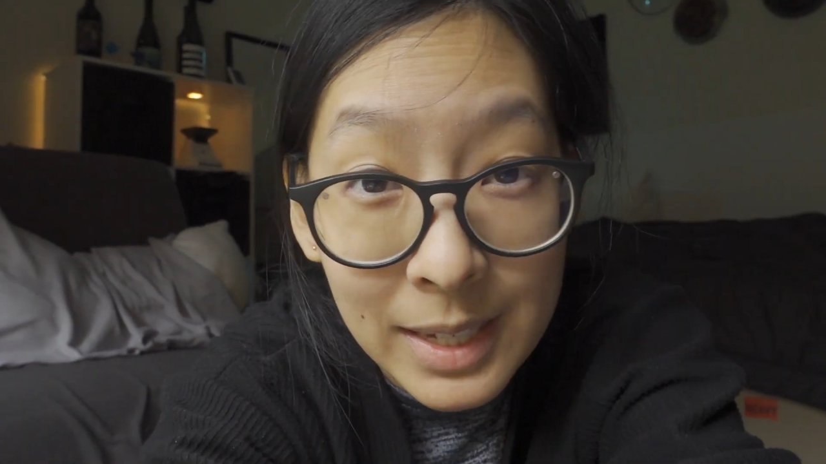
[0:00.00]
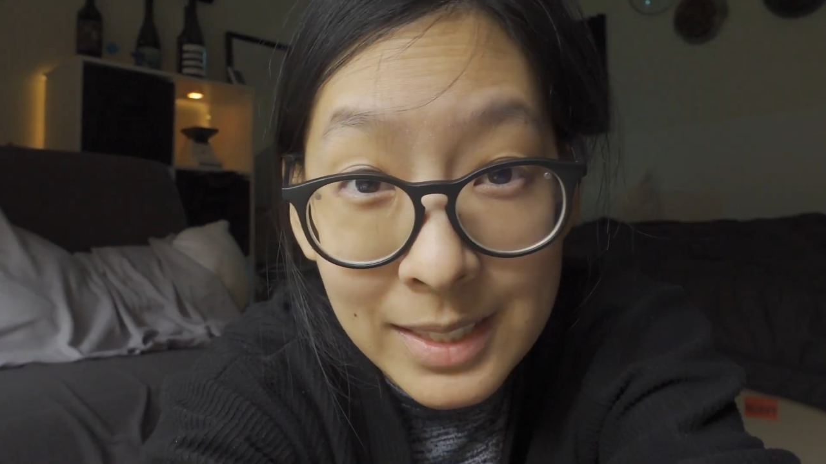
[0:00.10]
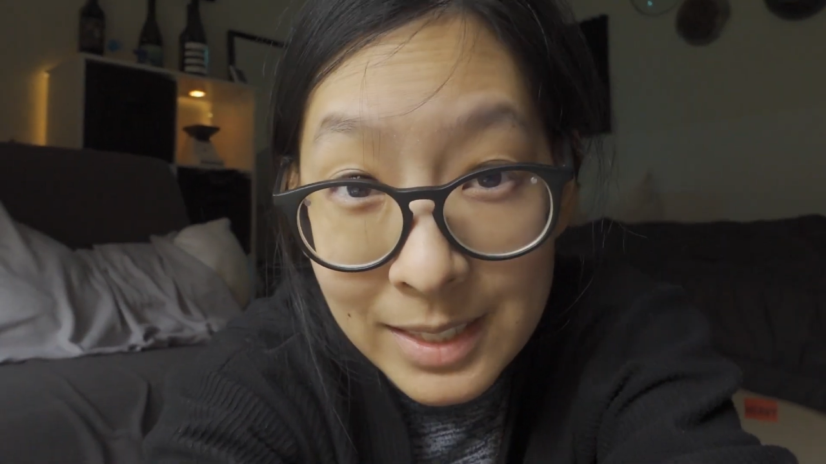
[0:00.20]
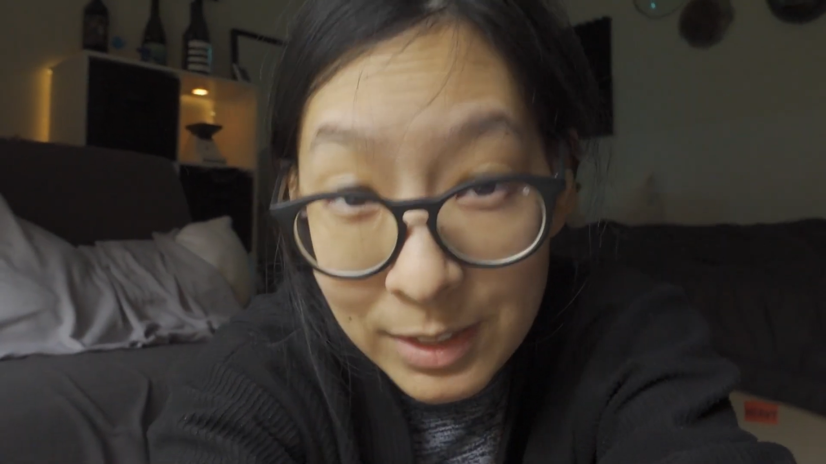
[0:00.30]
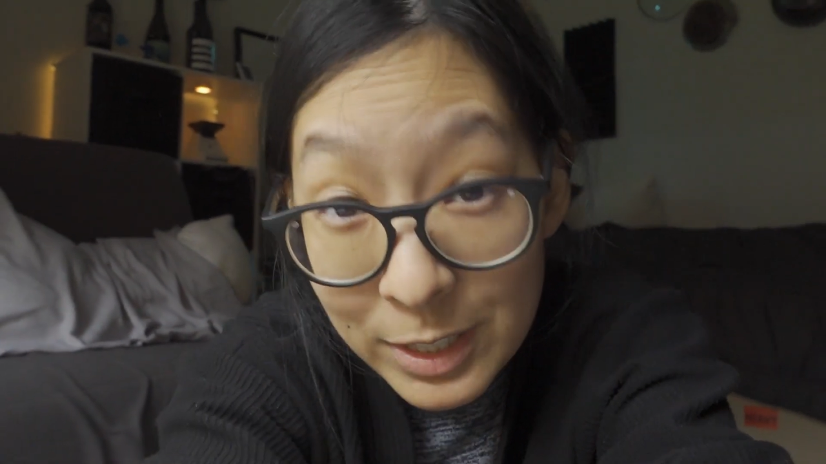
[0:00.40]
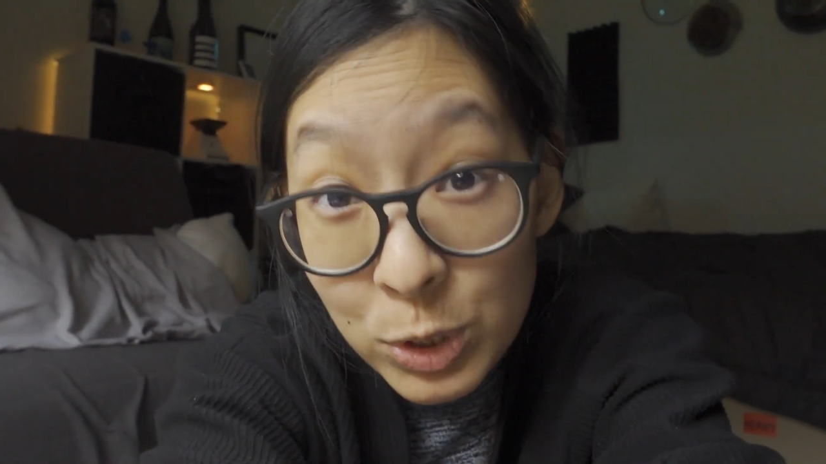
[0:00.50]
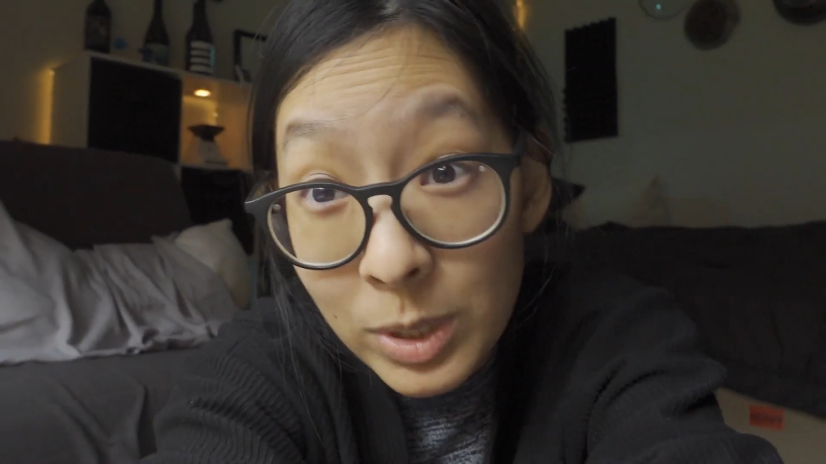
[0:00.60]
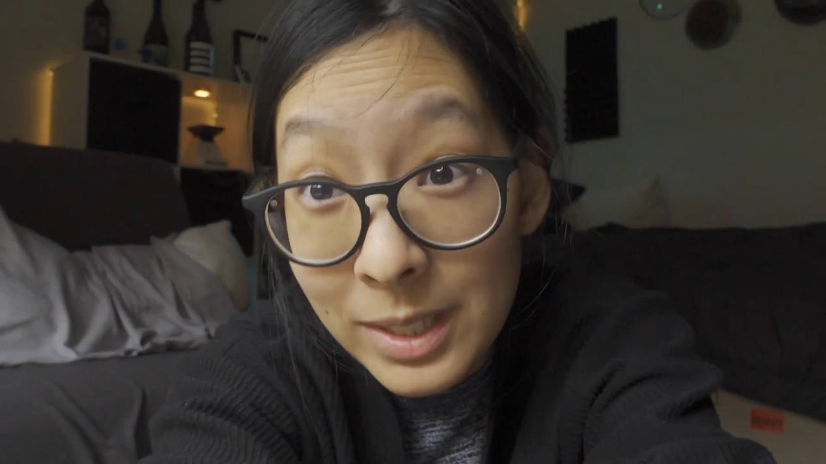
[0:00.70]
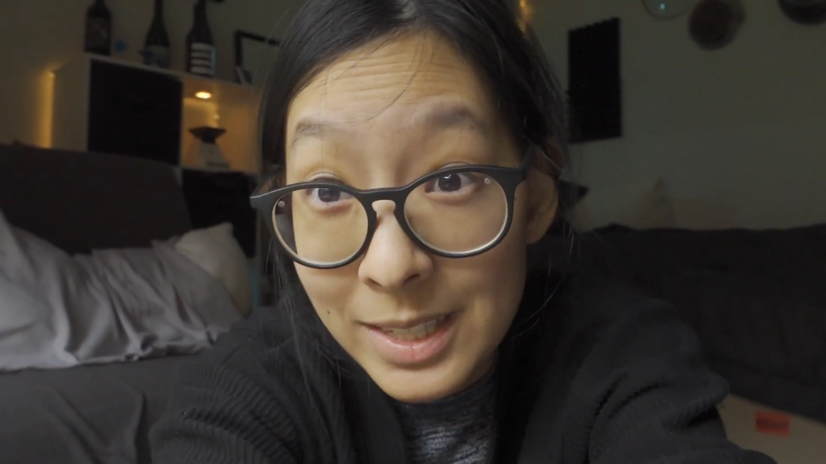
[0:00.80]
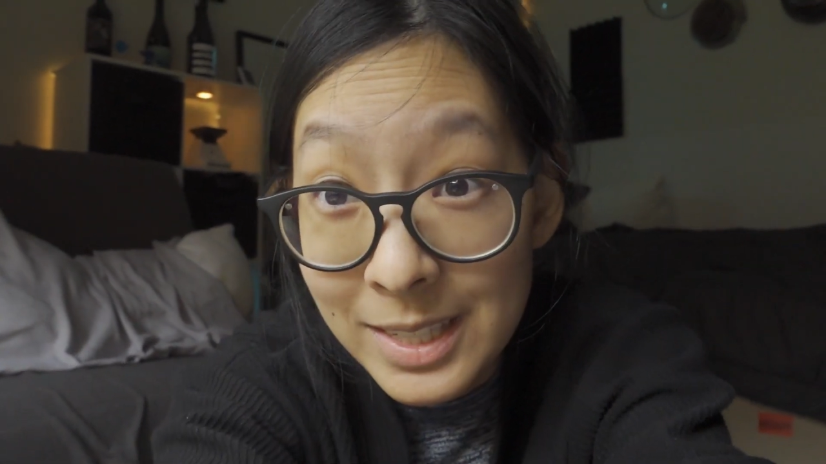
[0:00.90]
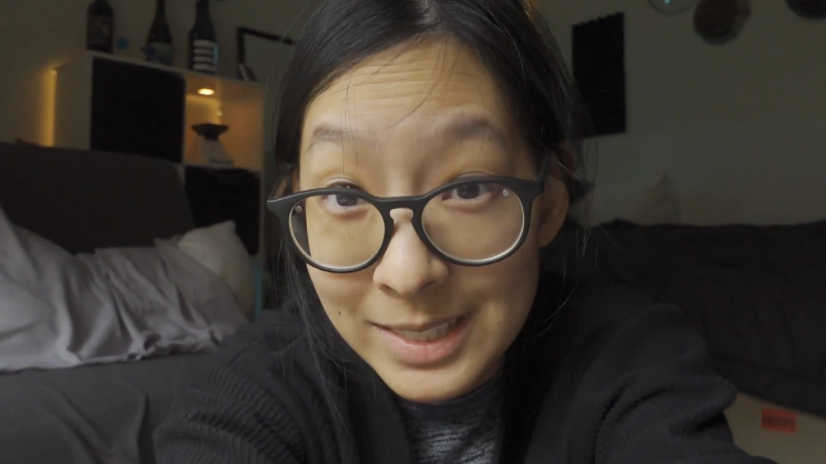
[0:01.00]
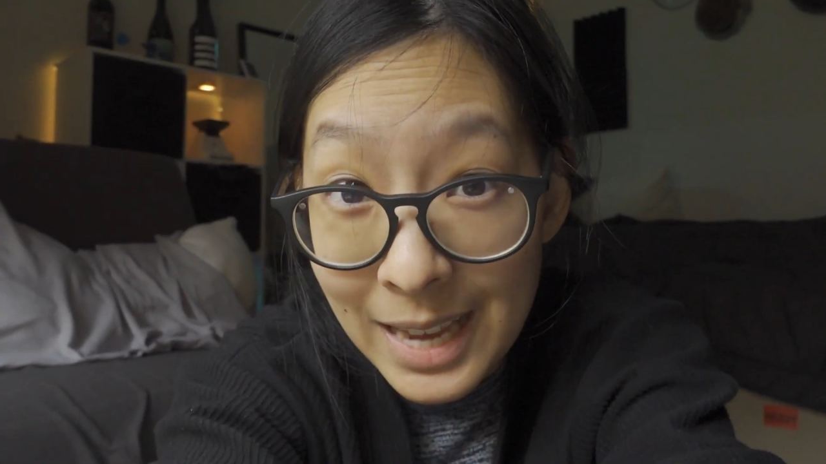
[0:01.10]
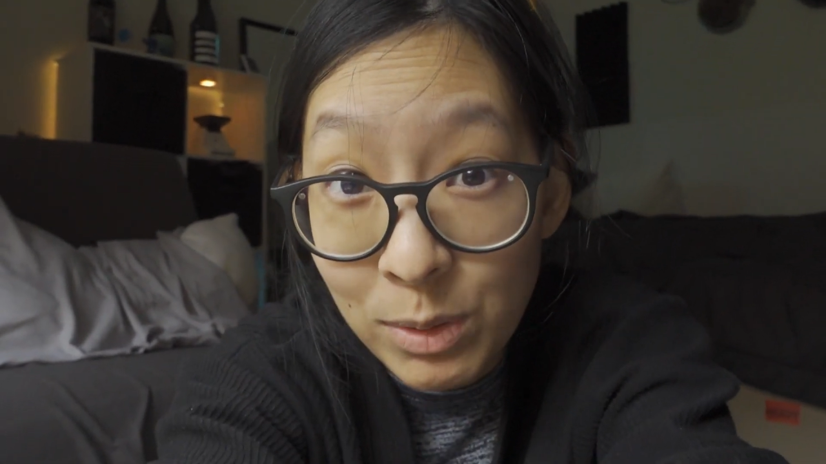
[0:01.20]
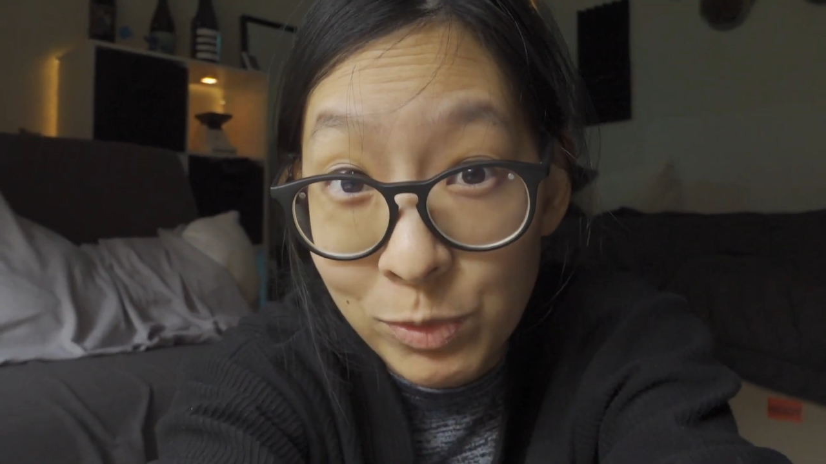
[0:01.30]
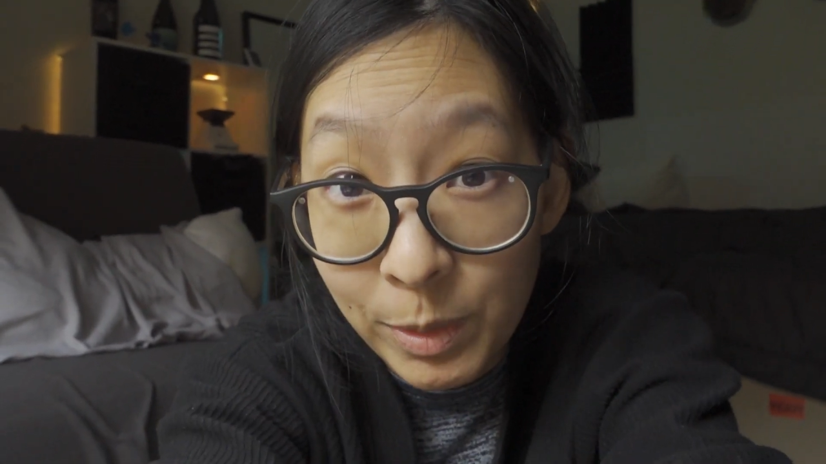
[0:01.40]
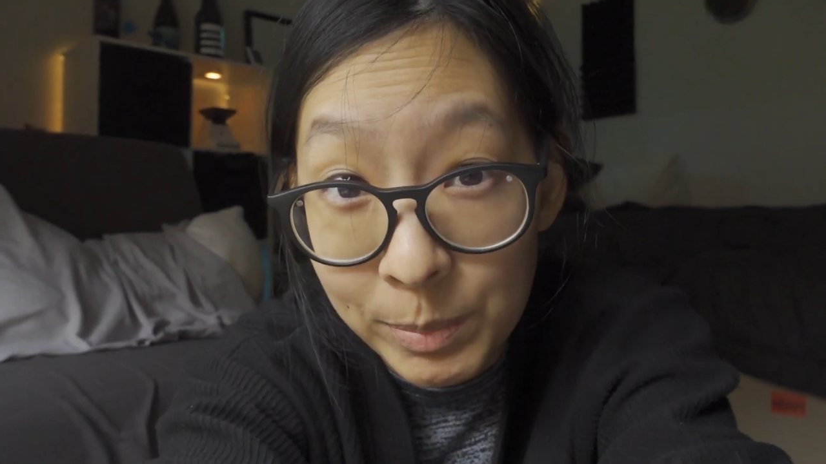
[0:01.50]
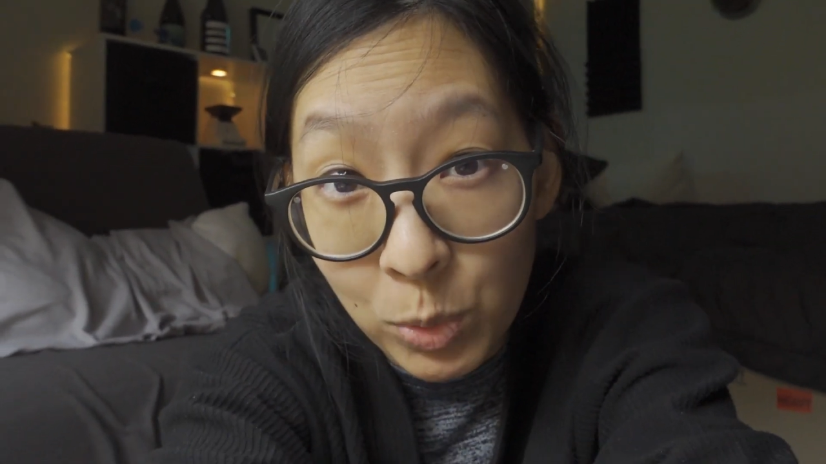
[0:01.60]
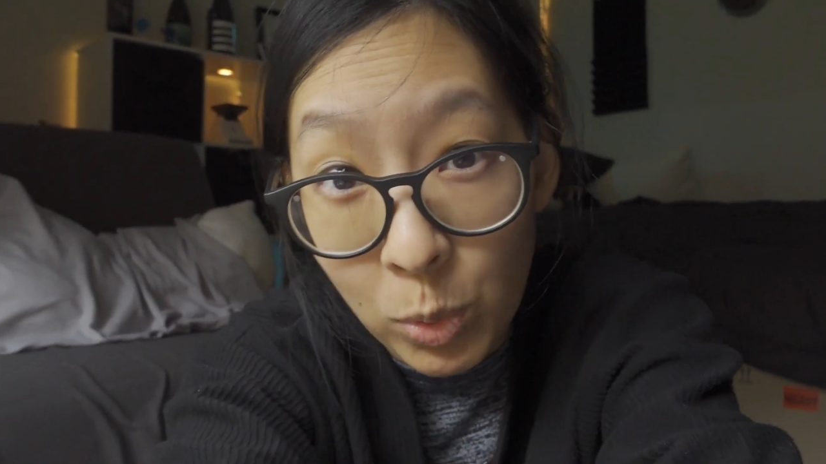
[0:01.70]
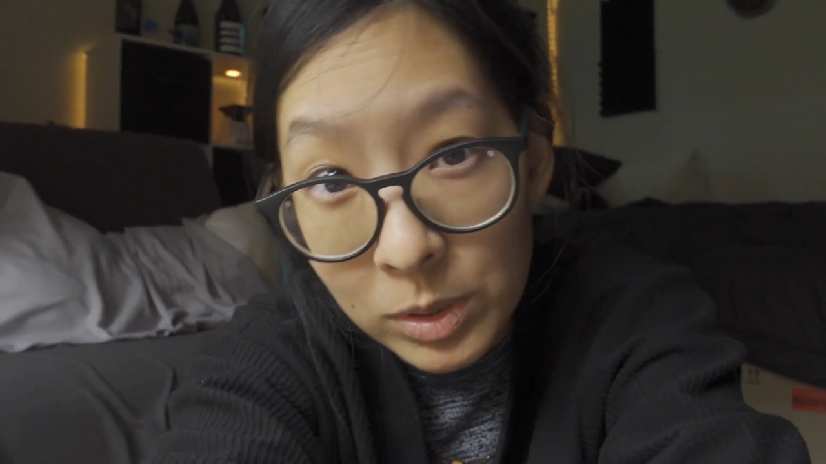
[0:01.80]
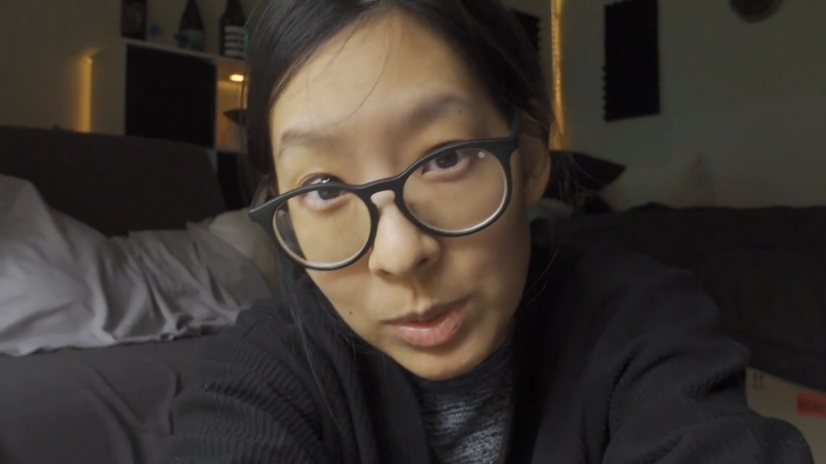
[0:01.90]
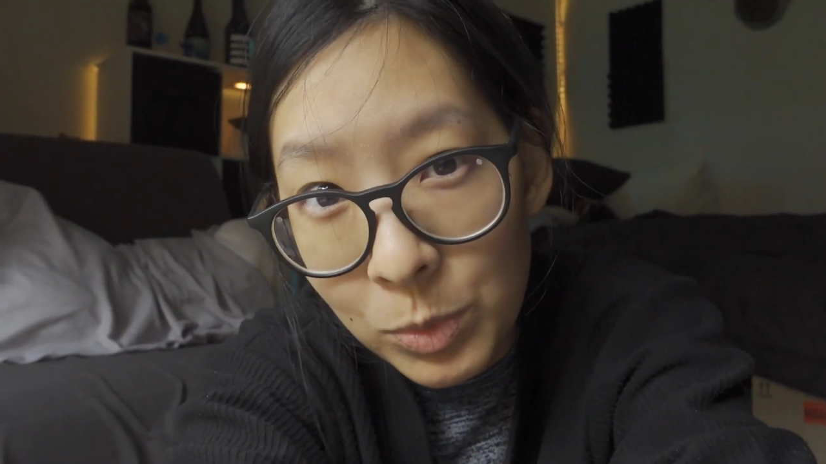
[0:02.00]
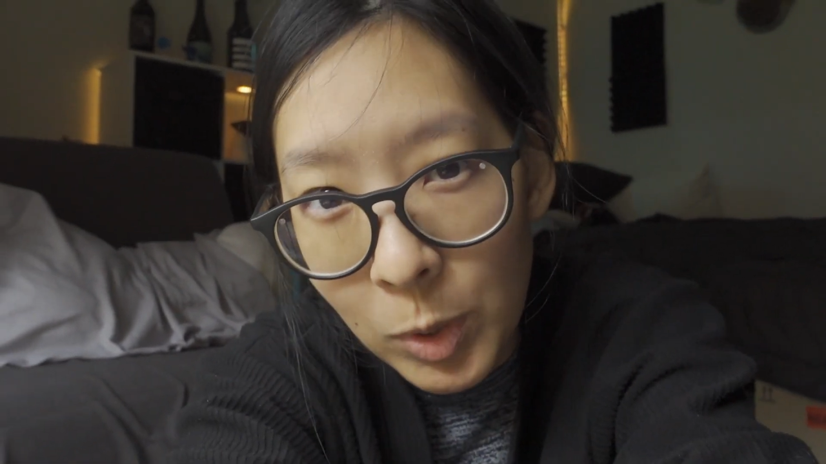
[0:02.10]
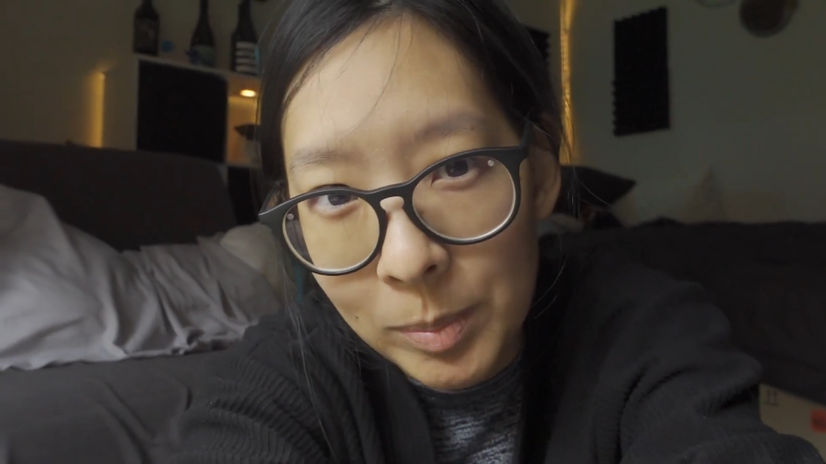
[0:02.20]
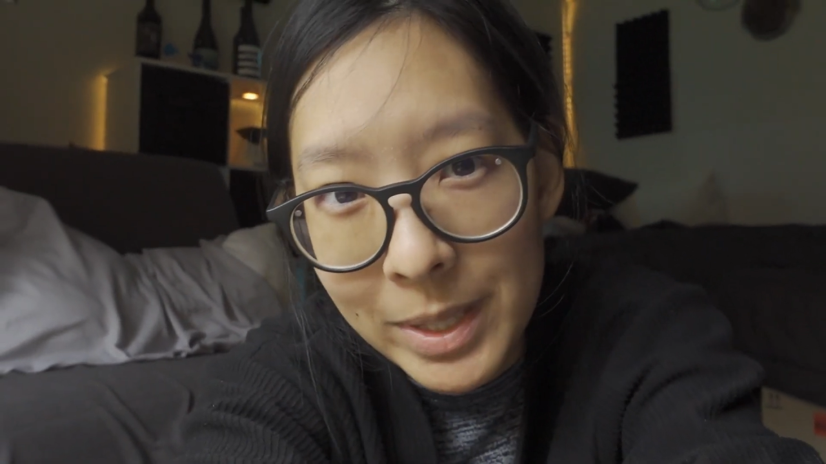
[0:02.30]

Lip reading: is literally the sound from the quantum realm.